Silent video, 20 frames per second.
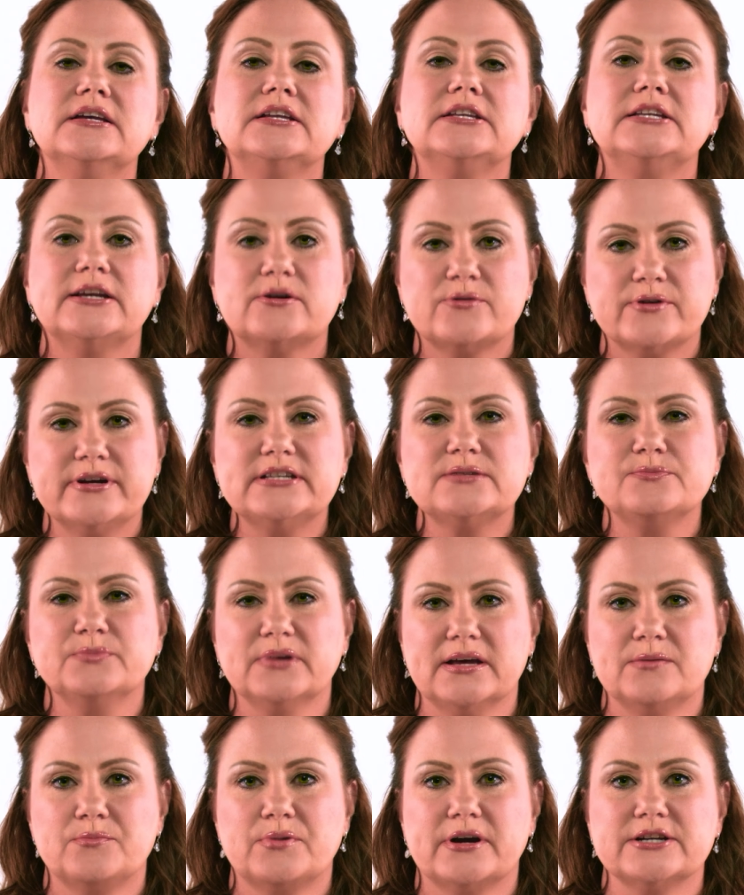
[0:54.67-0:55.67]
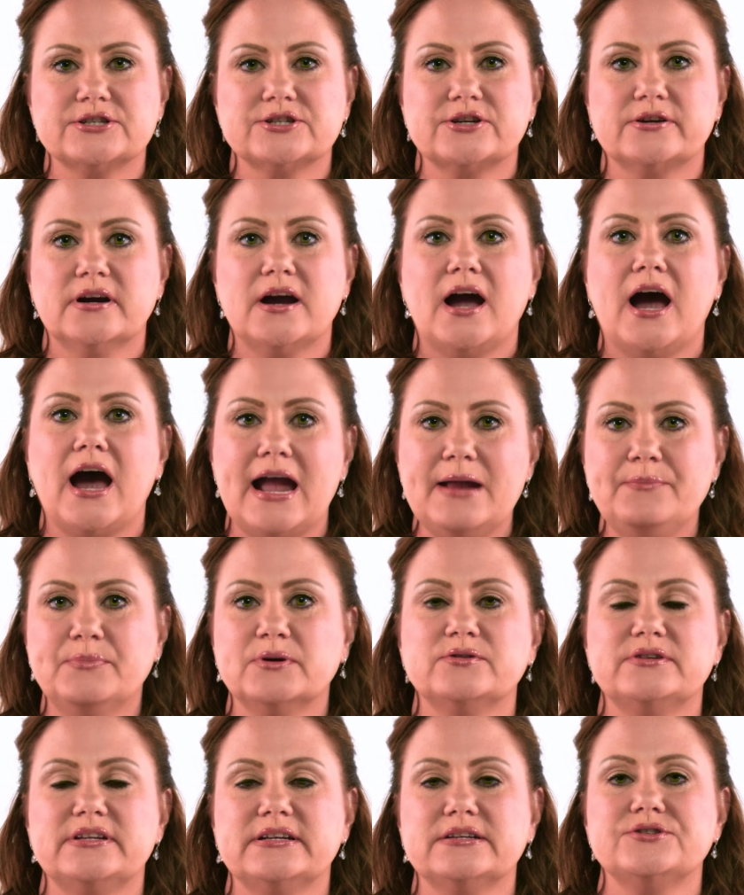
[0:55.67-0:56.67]
Decreased blood pressure,
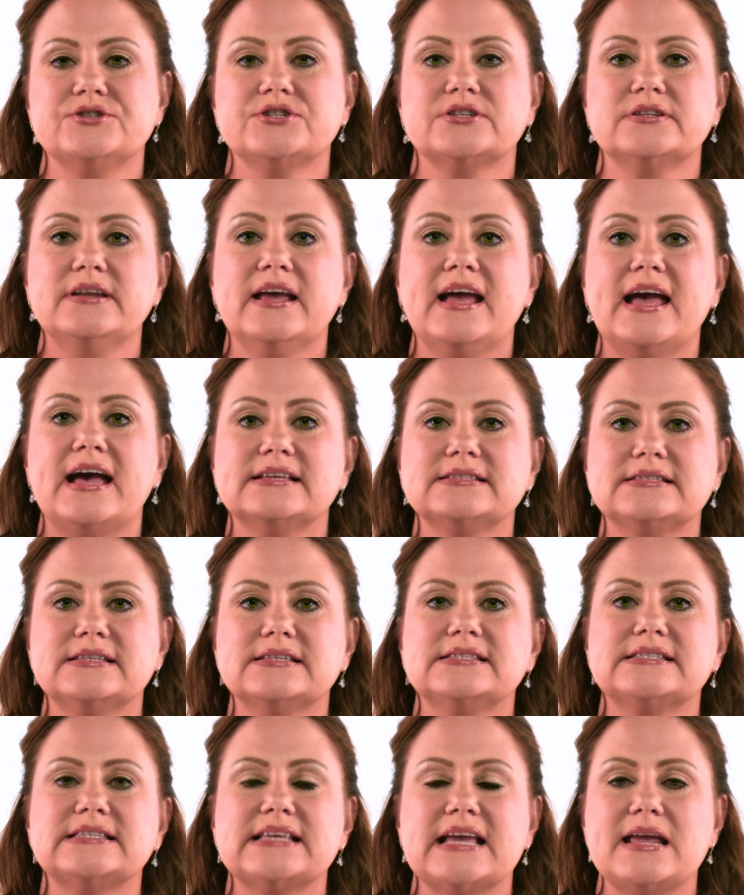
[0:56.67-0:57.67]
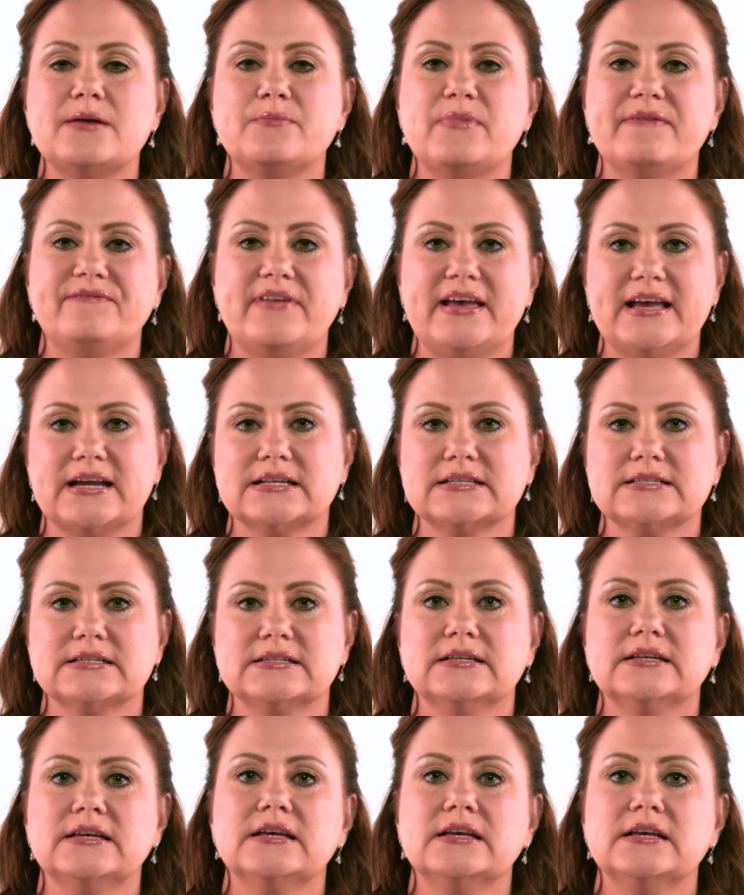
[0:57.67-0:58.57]
hypotension, has the same effect.